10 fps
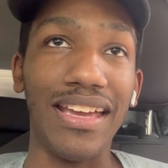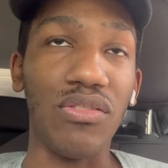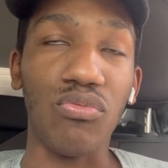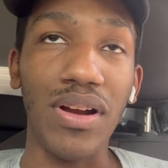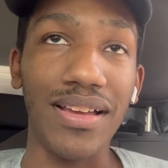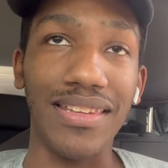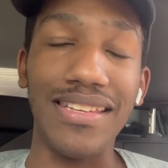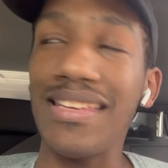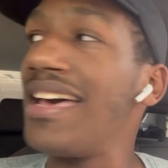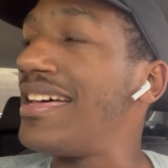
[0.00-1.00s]
and
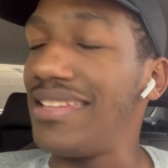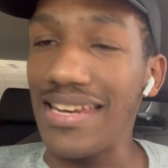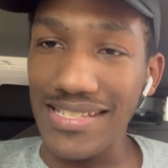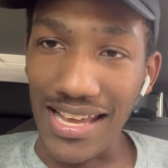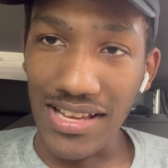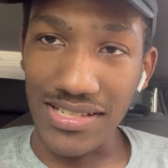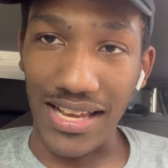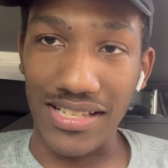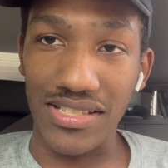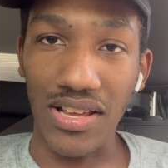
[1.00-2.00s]
reckless, then it sounds
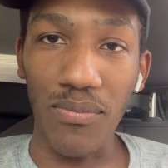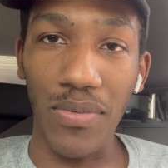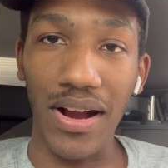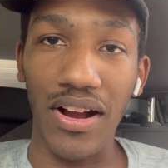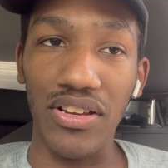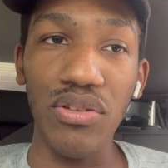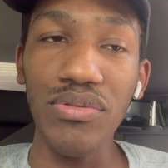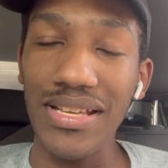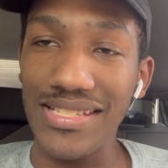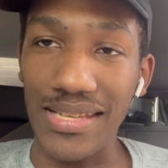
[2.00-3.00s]
like somewhere you
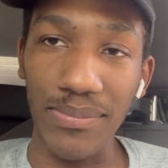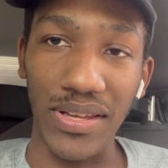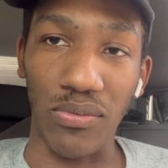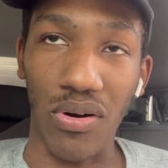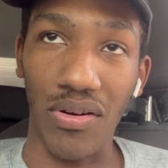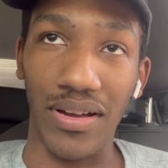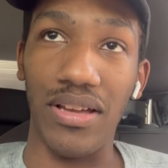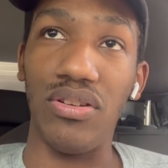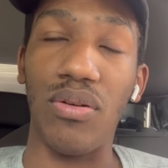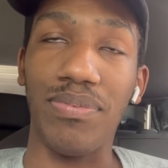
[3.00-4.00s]
did something wrong
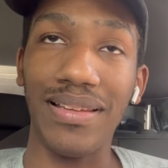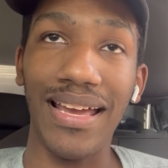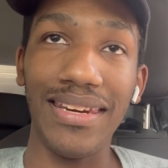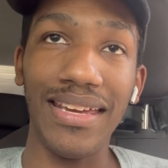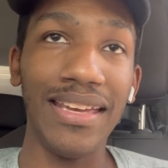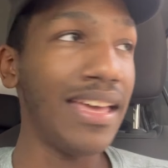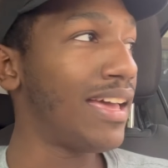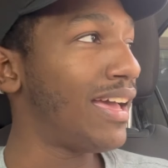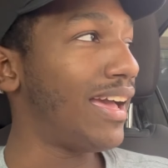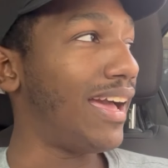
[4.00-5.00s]
in your planning
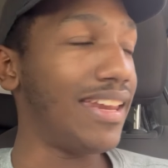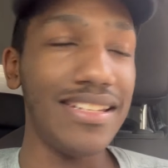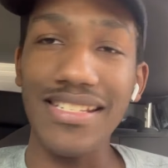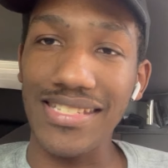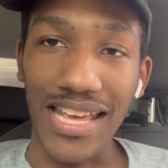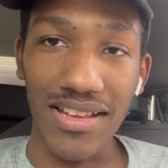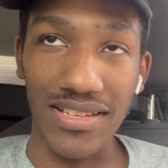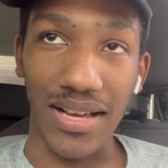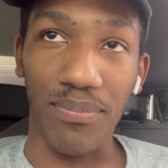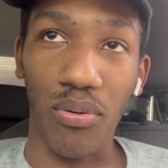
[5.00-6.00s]
and it just sounds
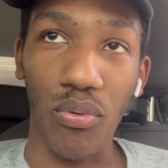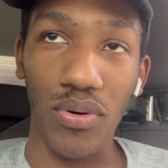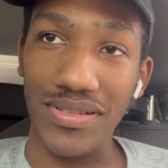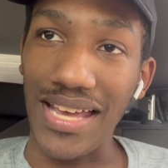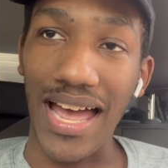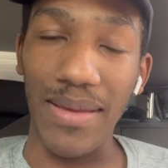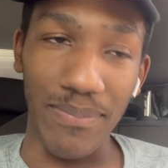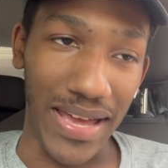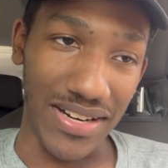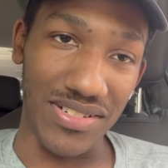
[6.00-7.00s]
like poor time
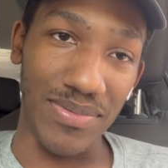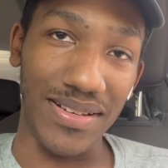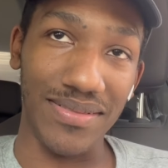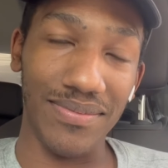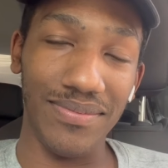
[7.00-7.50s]
management.